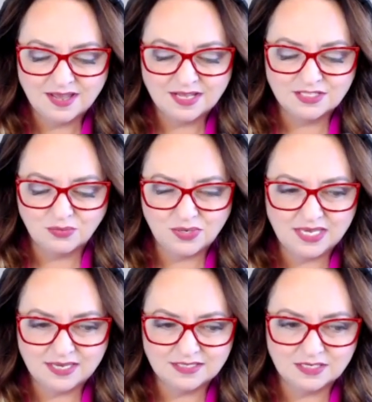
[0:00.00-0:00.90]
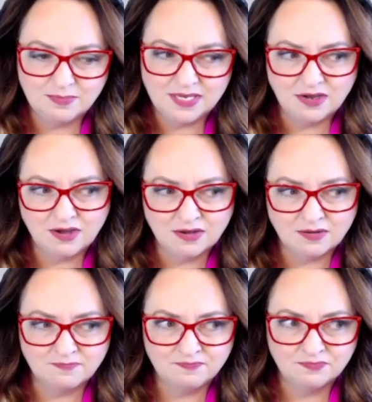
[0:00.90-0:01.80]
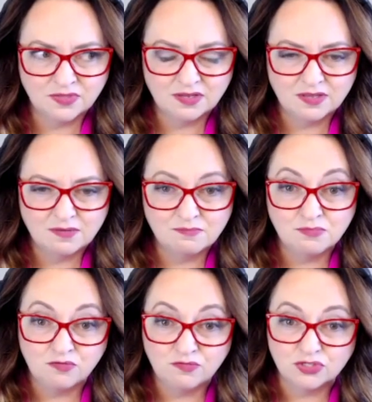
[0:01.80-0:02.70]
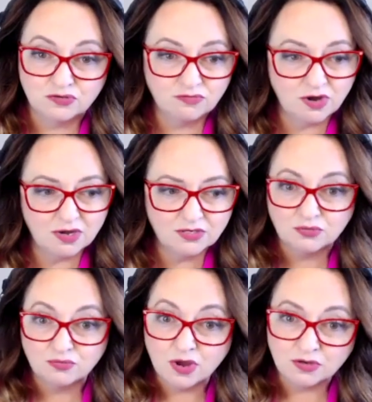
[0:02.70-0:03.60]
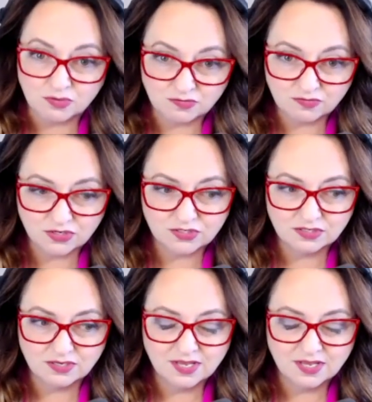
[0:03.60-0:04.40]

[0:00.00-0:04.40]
And so we get to become movers of rocks or rock movers.